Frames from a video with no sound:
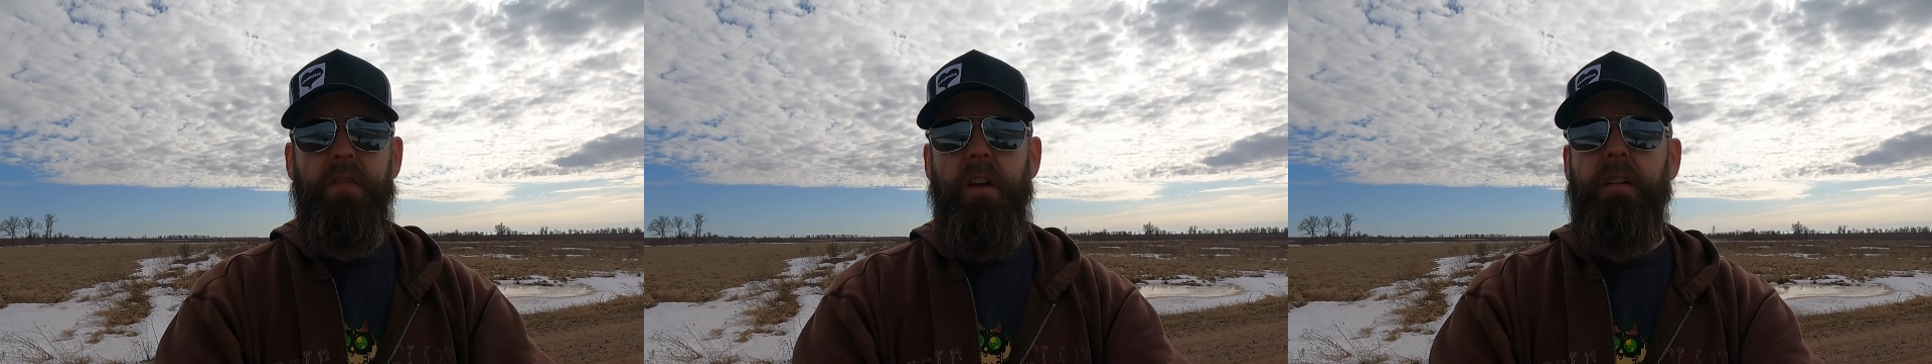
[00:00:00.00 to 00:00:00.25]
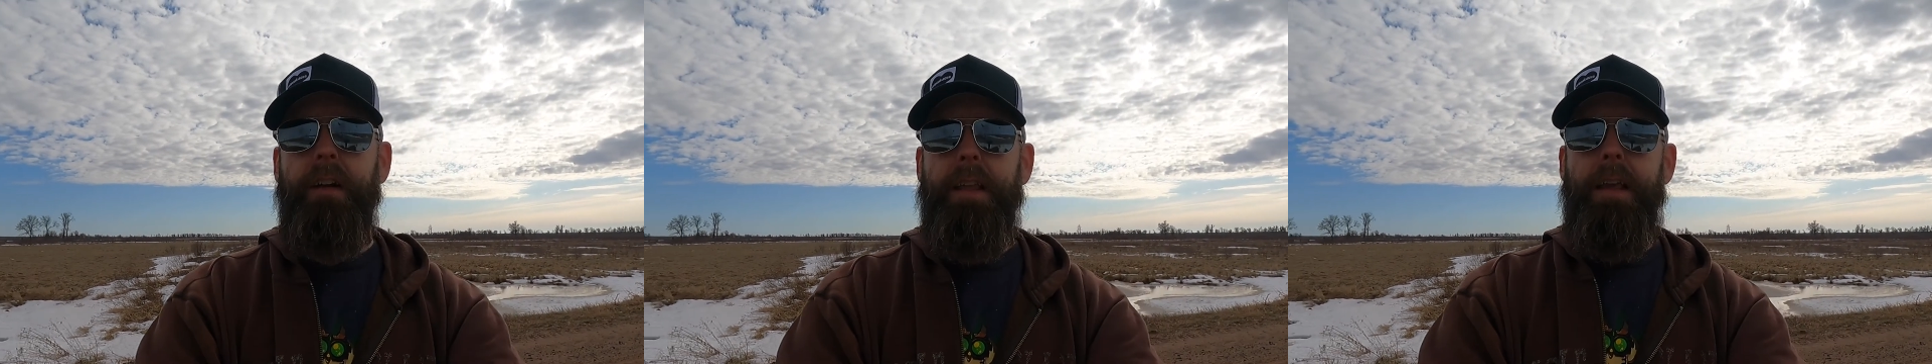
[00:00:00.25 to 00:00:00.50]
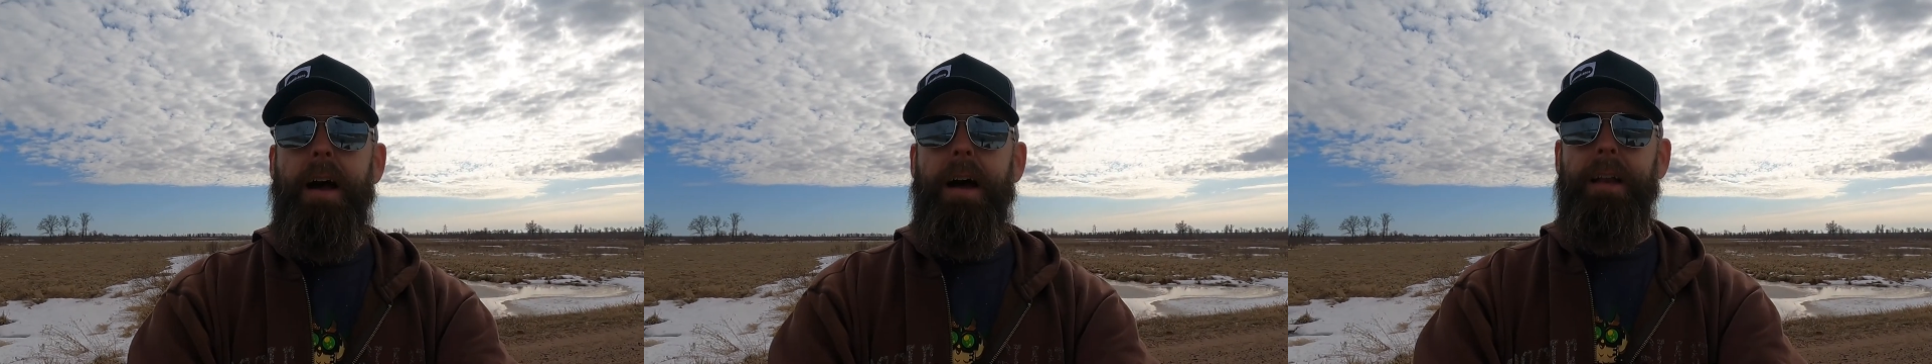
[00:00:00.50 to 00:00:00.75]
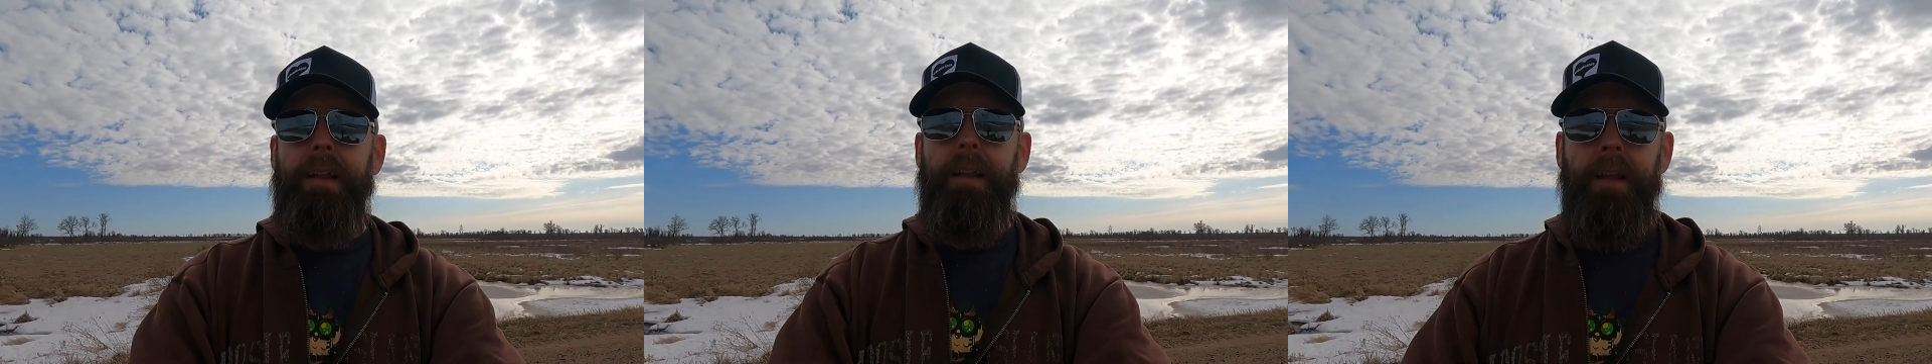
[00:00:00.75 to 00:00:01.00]
already
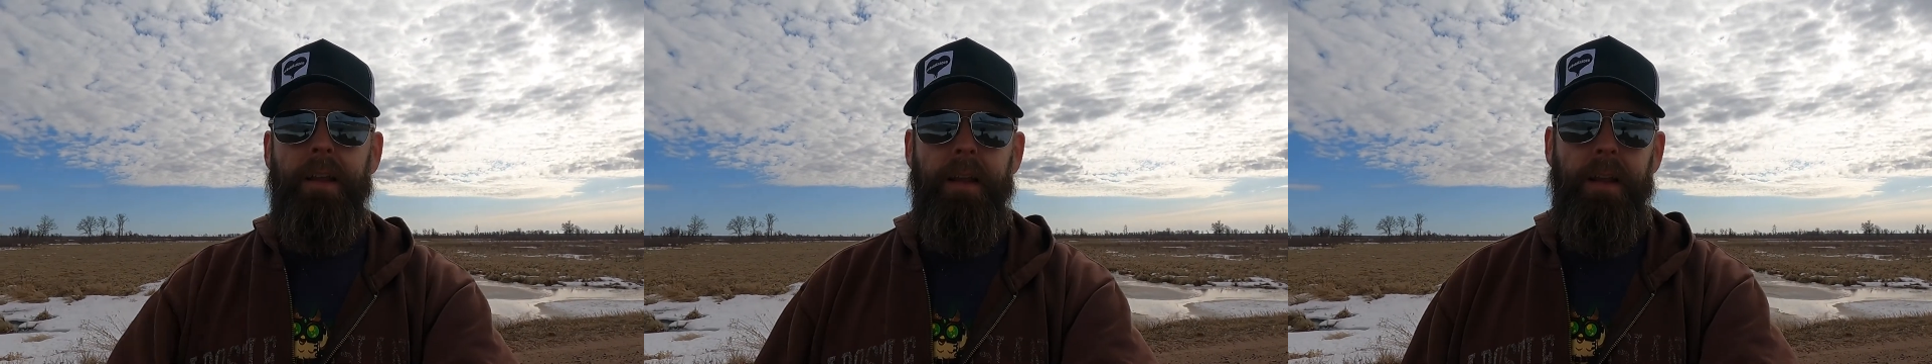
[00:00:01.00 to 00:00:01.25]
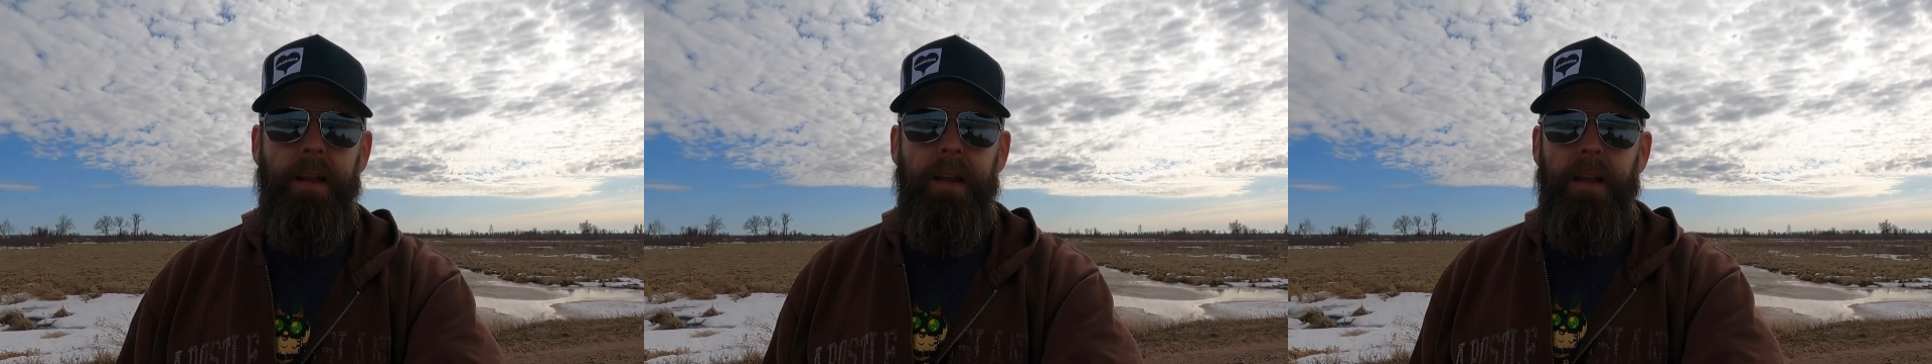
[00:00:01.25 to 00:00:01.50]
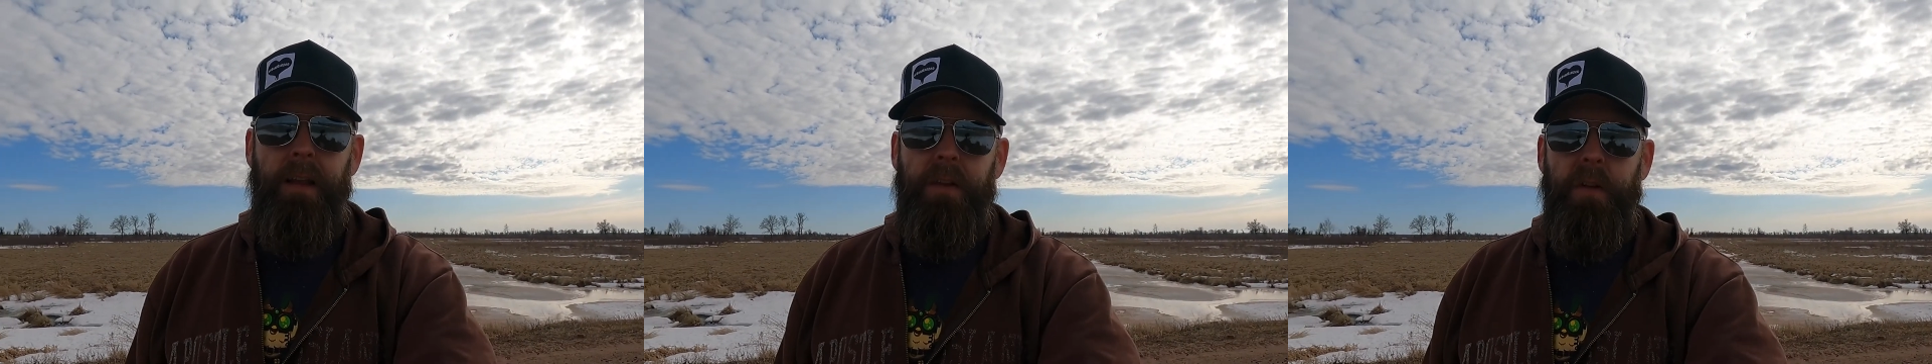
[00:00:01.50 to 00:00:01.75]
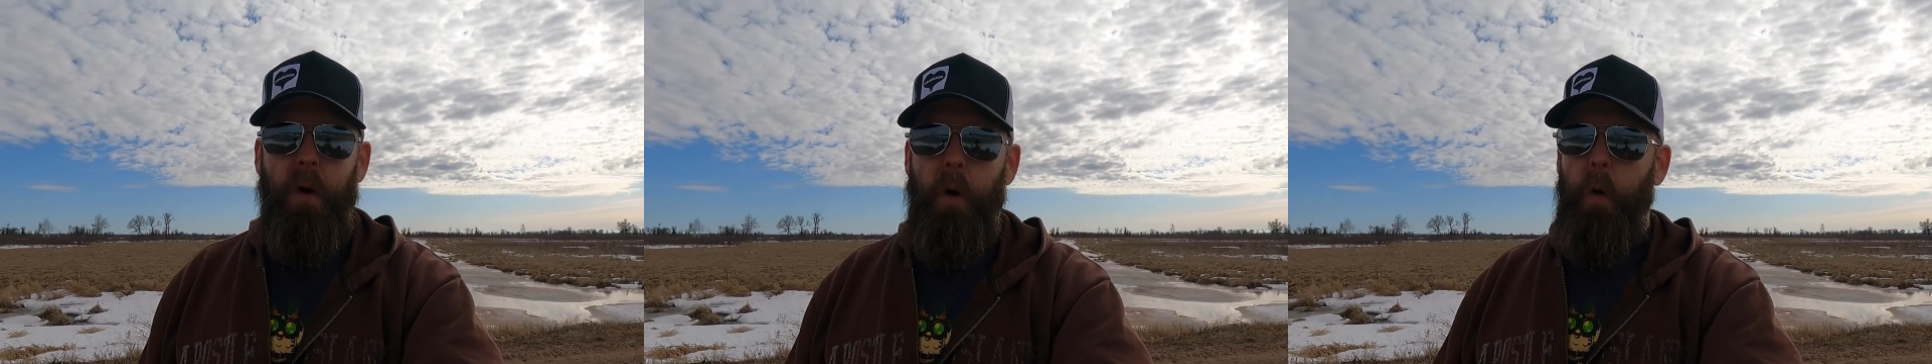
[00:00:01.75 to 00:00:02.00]
on.
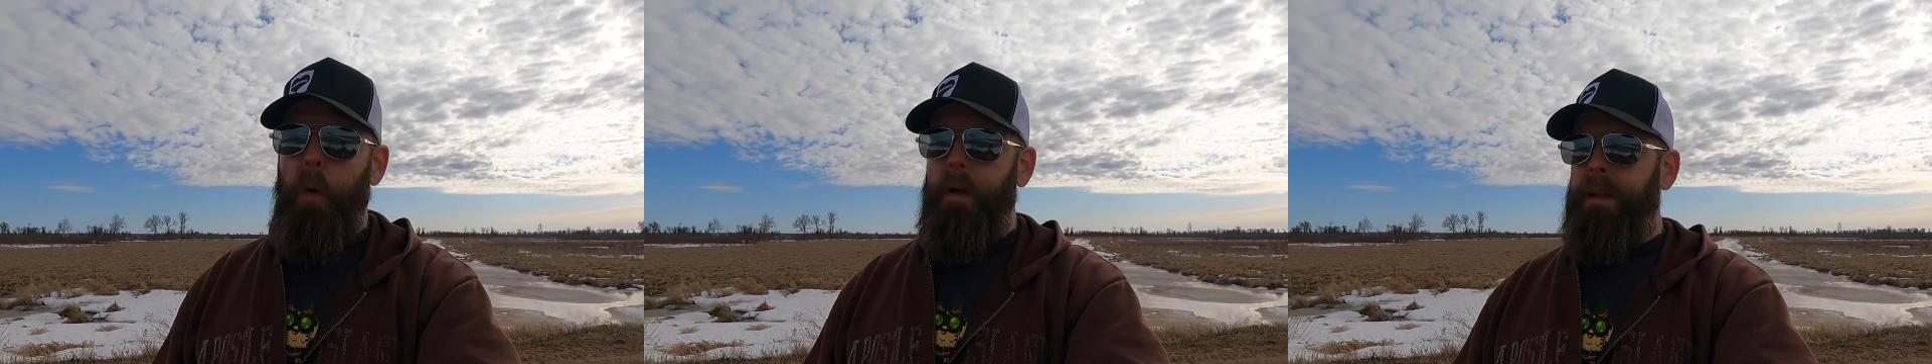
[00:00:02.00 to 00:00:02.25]
So